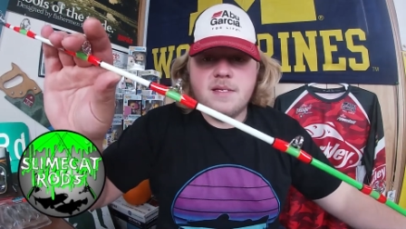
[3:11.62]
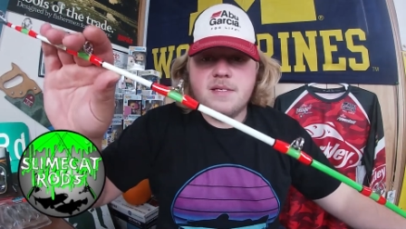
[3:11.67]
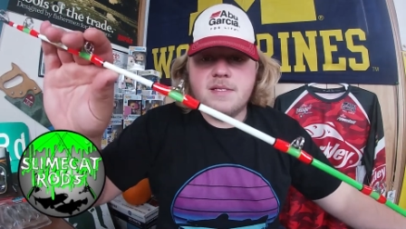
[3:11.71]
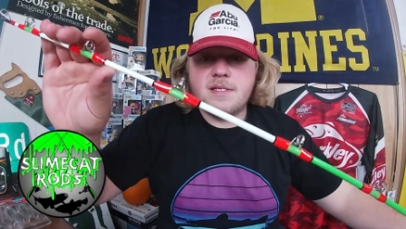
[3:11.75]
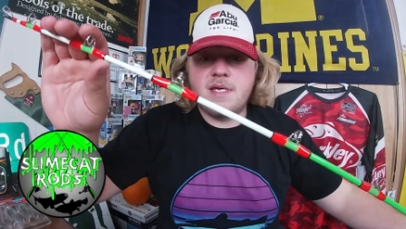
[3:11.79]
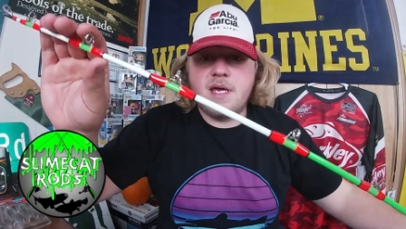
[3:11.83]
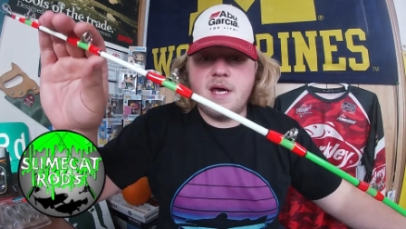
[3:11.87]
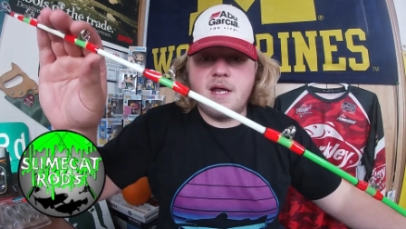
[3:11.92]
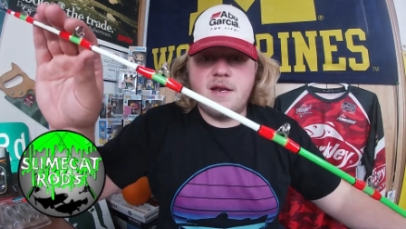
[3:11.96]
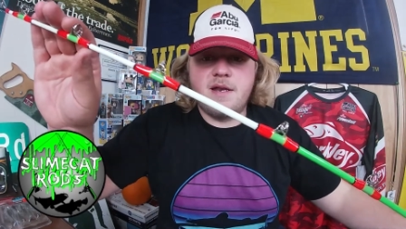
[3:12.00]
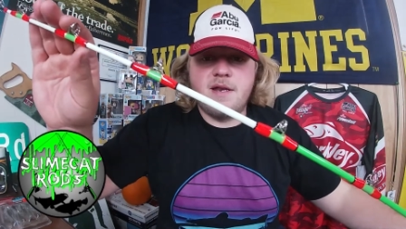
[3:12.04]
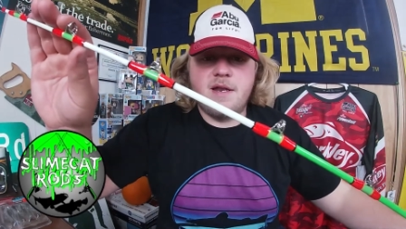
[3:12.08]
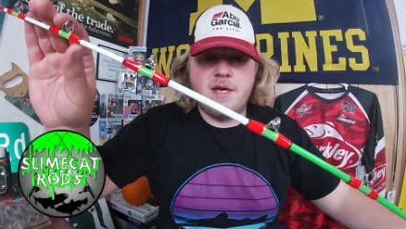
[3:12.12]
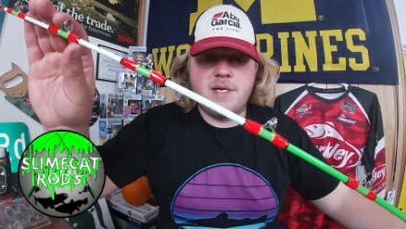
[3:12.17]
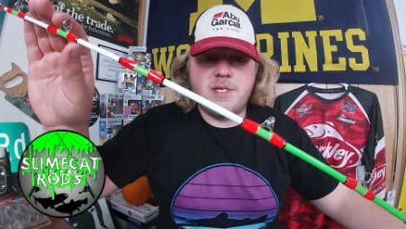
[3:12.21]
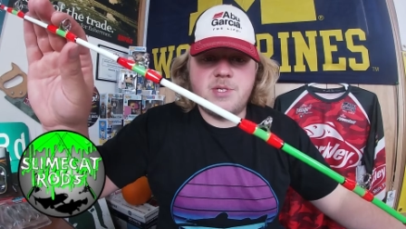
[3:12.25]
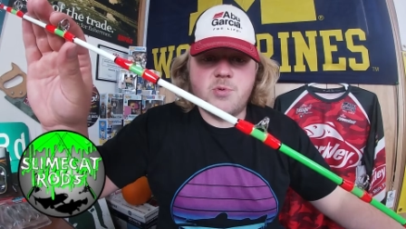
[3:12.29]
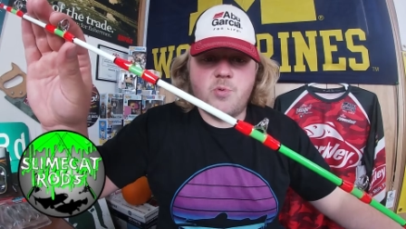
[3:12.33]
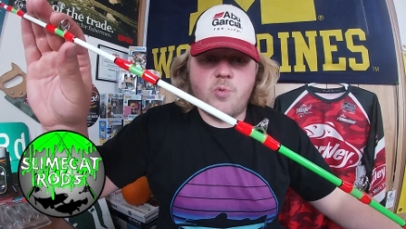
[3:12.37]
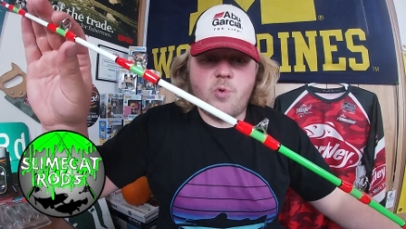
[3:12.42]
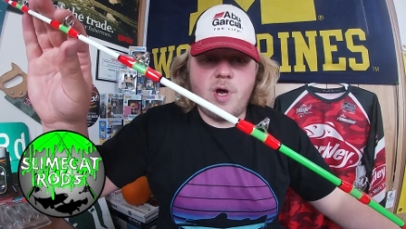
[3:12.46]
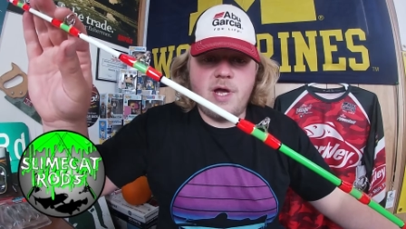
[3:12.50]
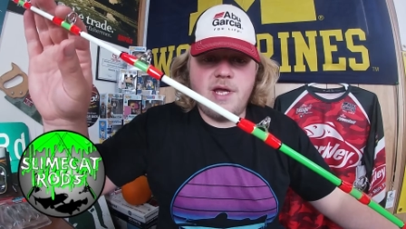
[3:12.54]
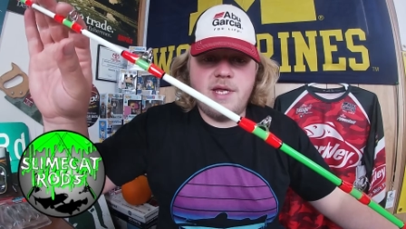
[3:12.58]
It's got a
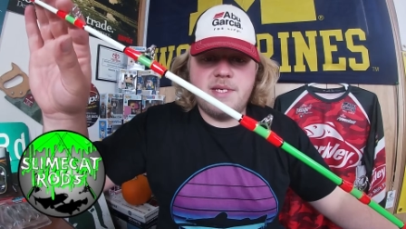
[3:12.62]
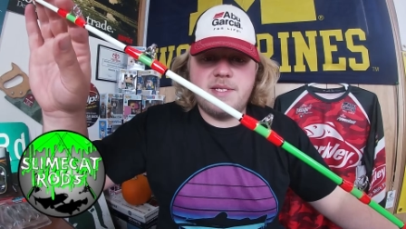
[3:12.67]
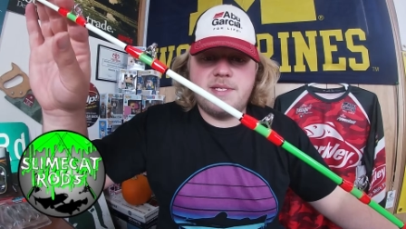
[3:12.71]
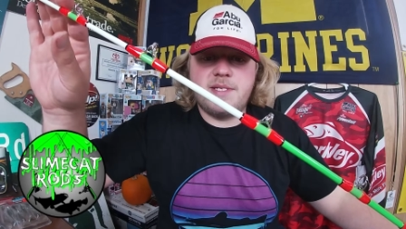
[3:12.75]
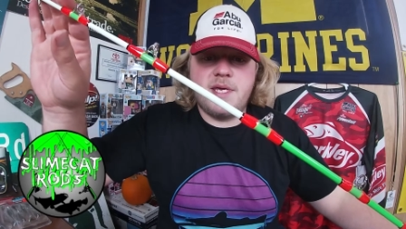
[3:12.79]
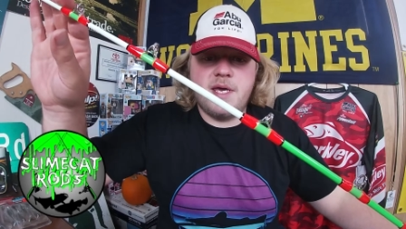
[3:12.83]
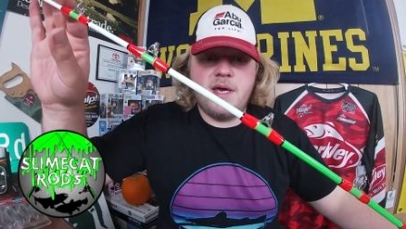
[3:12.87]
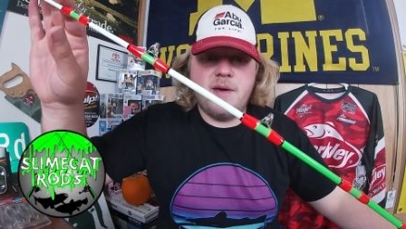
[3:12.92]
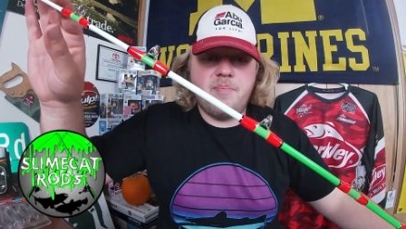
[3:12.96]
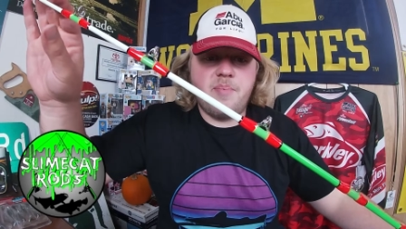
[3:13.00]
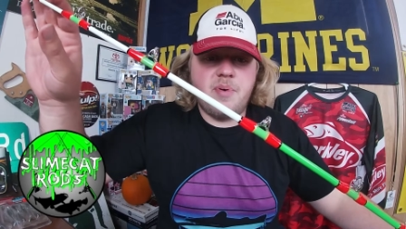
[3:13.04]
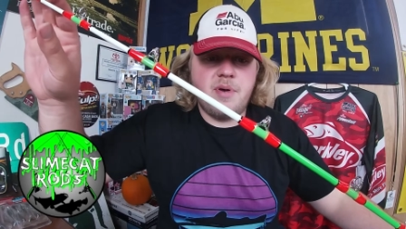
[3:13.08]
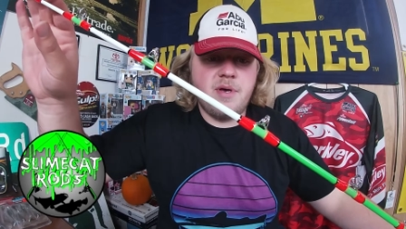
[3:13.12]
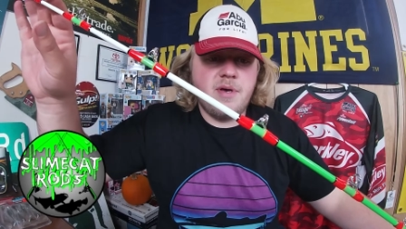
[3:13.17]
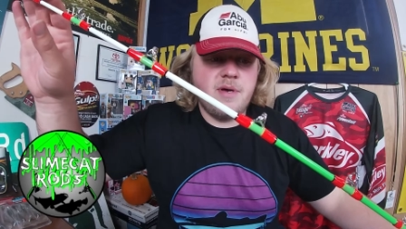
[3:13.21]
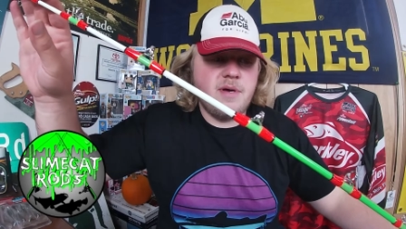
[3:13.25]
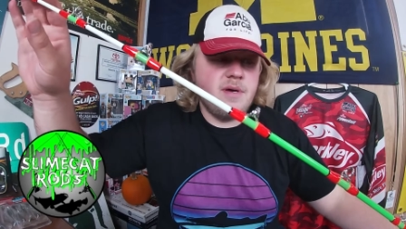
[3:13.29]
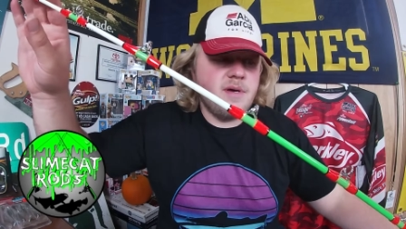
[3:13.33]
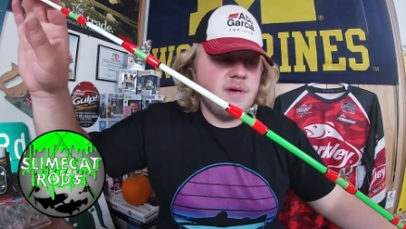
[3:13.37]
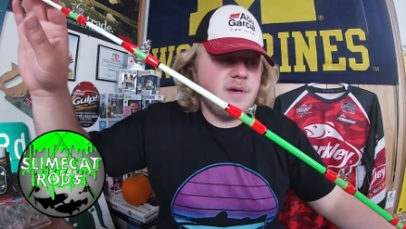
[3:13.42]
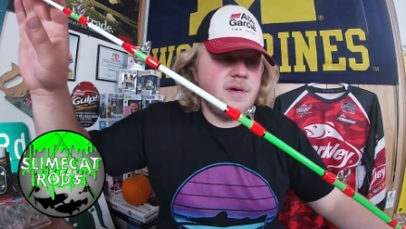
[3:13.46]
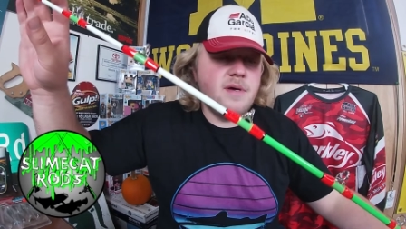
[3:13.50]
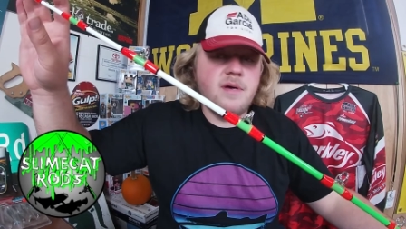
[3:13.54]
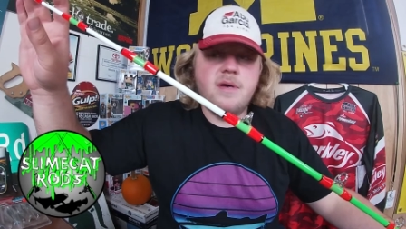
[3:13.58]
nice white tip
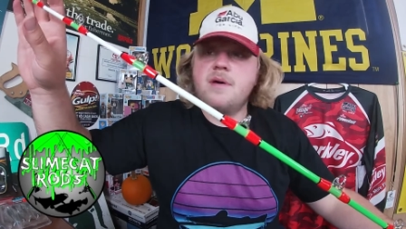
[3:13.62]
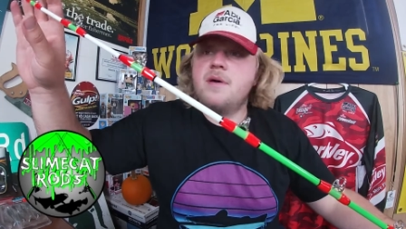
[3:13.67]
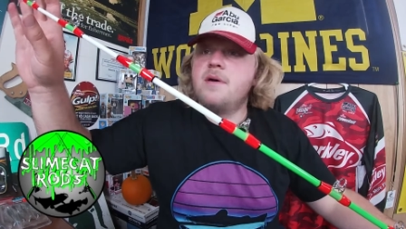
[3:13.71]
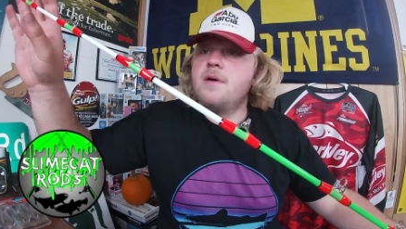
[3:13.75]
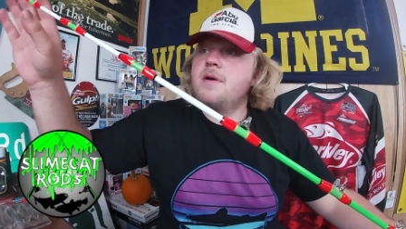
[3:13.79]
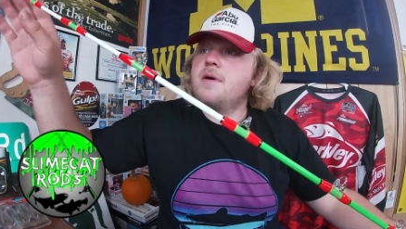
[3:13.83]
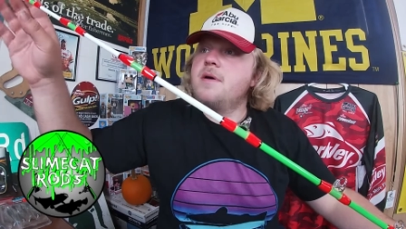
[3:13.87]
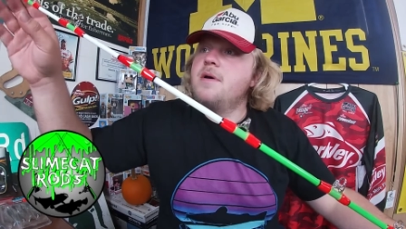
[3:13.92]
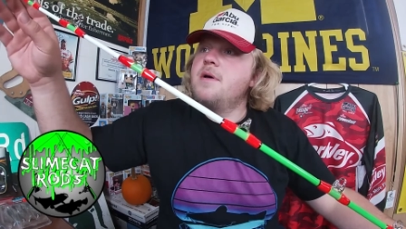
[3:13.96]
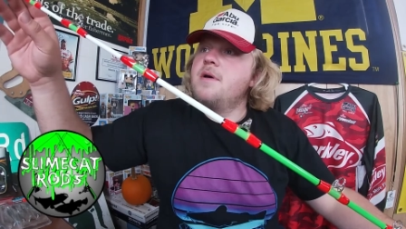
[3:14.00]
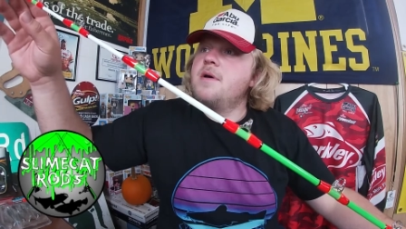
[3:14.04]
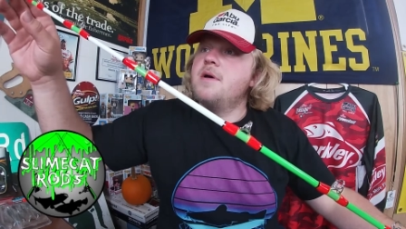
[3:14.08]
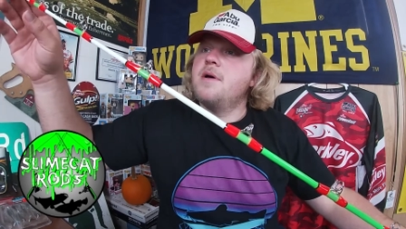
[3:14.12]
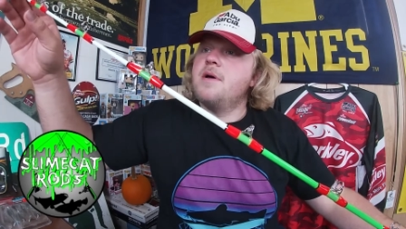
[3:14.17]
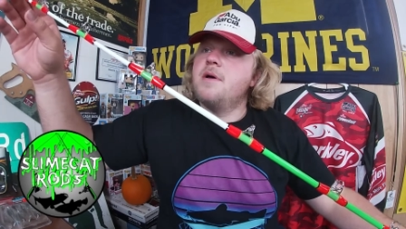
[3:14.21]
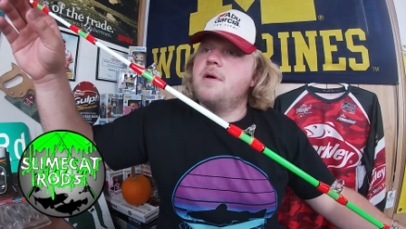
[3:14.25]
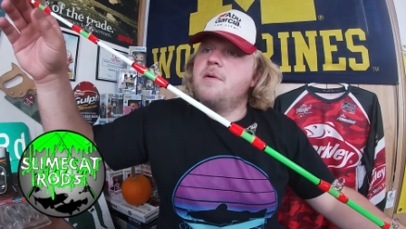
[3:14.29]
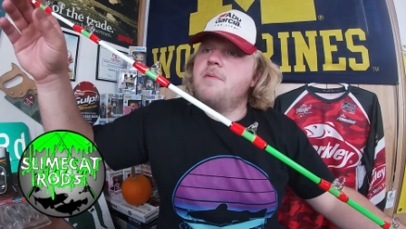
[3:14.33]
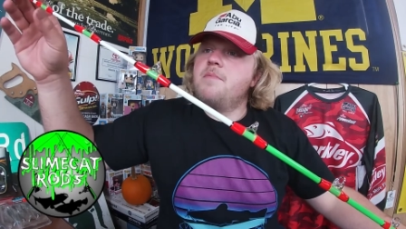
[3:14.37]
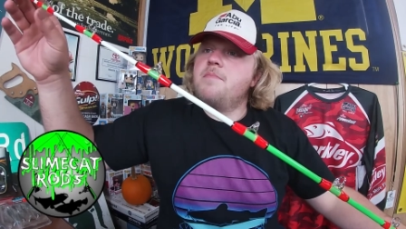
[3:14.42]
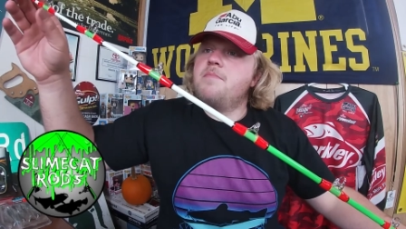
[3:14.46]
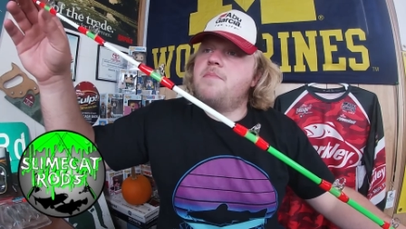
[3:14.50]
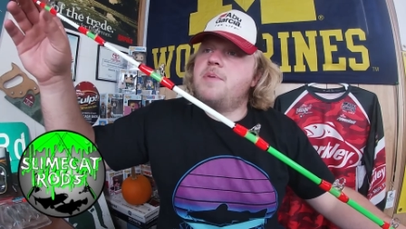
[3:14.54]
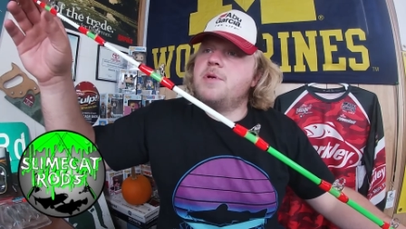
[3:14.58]

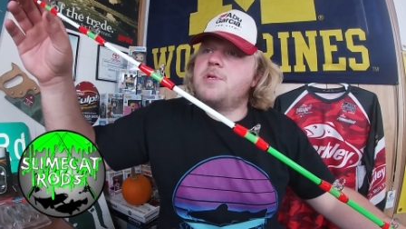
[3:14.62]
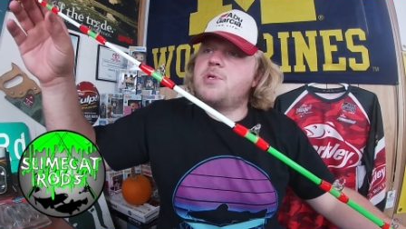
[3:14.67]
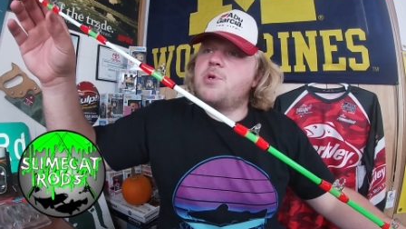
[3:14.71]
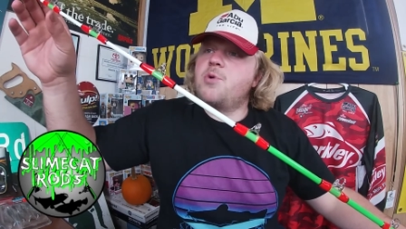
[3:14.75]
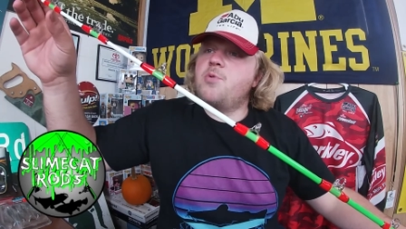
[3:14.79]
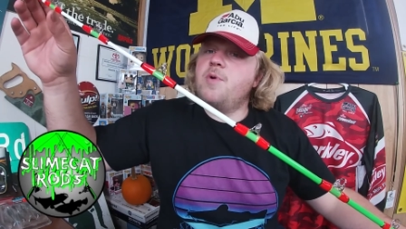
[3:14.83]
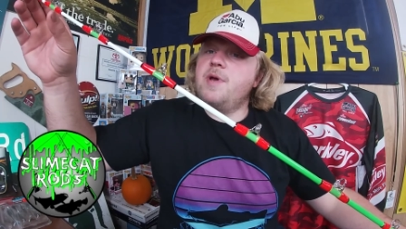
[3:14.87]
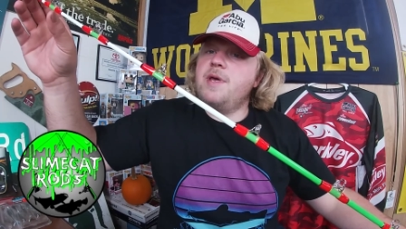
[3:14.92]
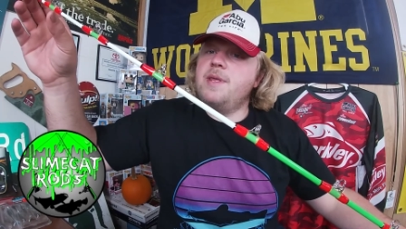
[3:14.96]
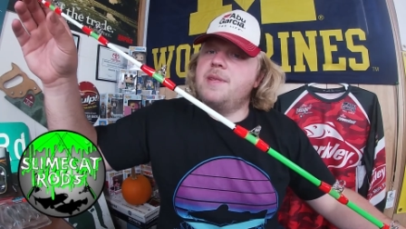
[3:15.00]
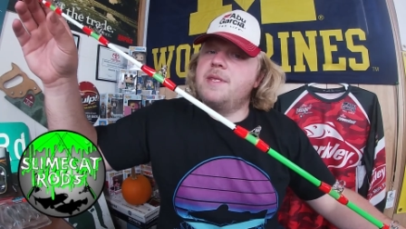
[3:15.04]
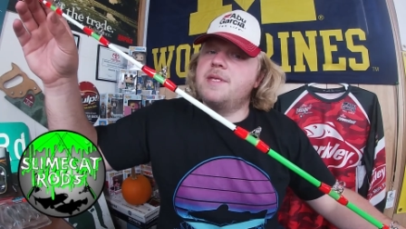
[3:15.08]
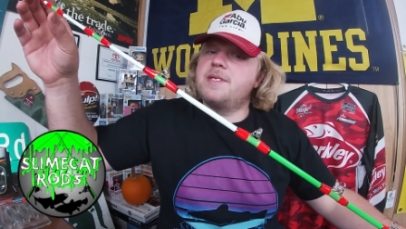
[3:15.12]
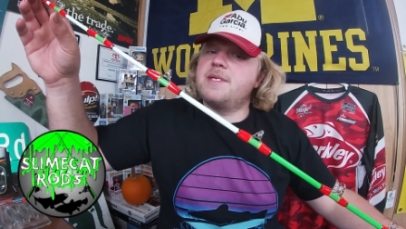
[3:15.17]
between